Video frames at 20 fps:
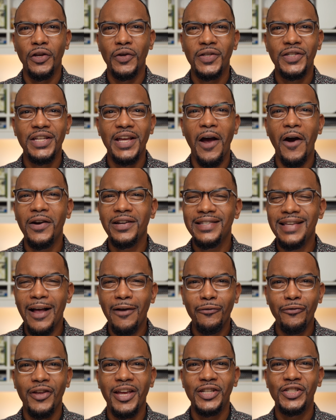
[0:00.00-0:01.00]
You see, our
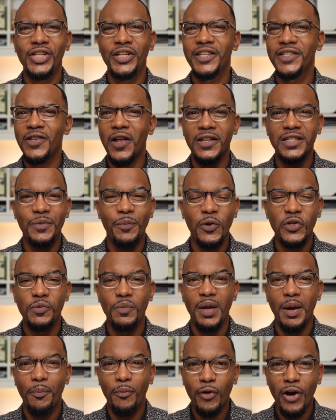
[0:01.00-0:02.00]
salvation is not supposed
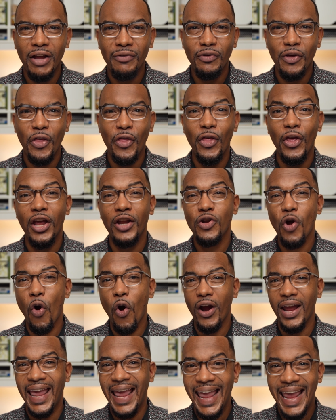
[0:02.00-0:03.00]
to be a private thing
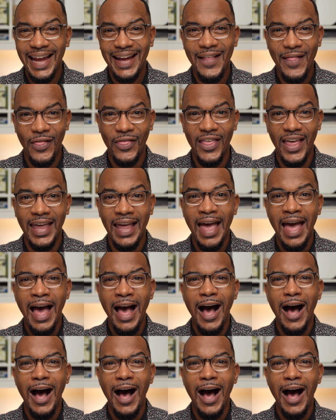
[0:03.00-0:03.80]
nor a hidden thing.